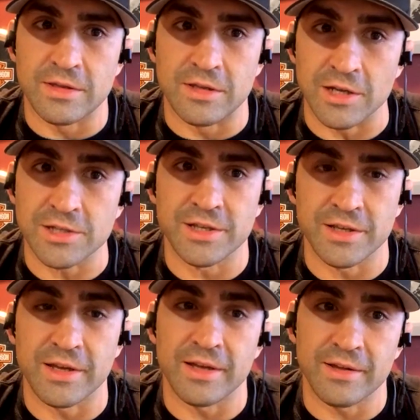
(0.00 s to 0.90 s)

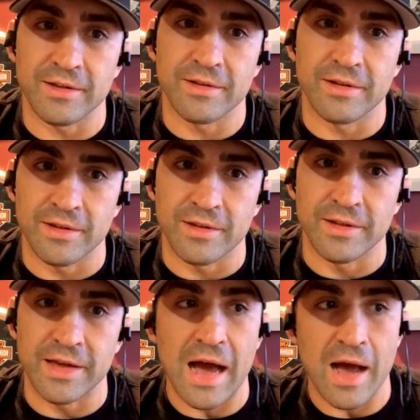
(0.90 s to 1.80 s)
Dustin,
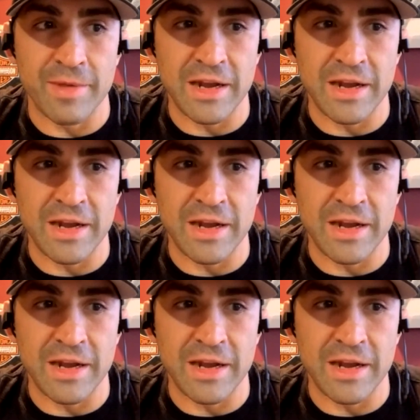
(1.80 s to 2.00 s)
yeah. I